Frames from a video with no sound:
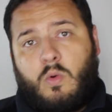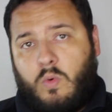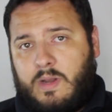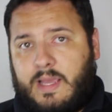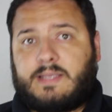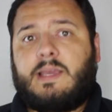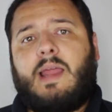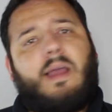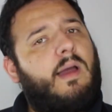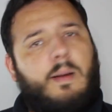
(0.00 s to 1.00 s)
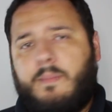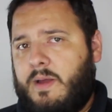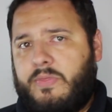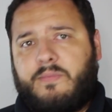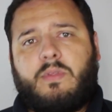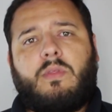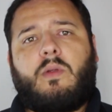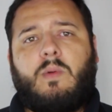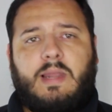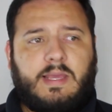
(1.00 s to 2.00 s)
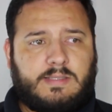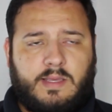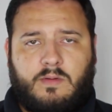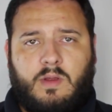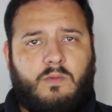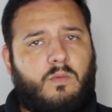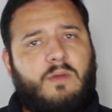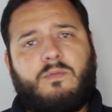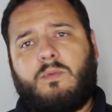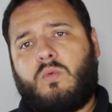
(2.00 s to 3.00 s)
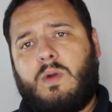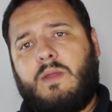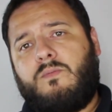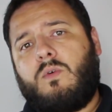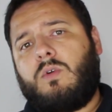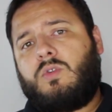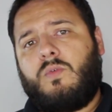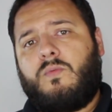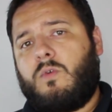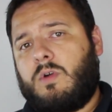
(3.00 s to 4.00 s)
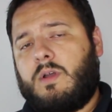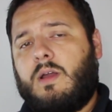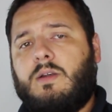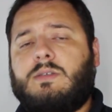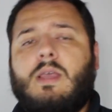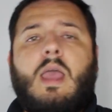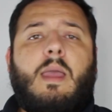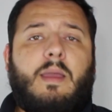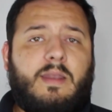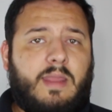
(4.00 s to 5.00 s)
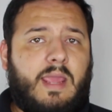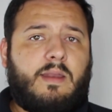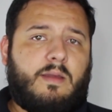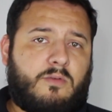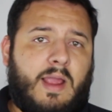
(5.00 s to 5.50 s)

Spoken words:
Well, like I said, a month after the release, it went from $24 to $4.